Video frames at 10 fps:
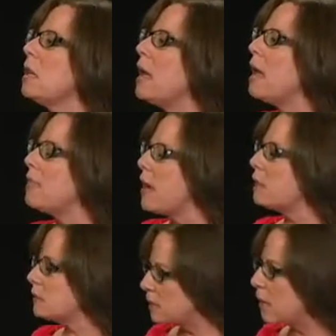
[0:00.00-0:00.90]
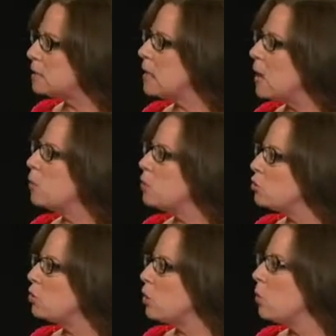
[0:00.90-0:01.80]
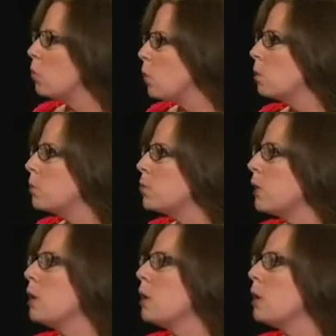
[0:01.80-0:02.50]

And that's how we show what we're doing.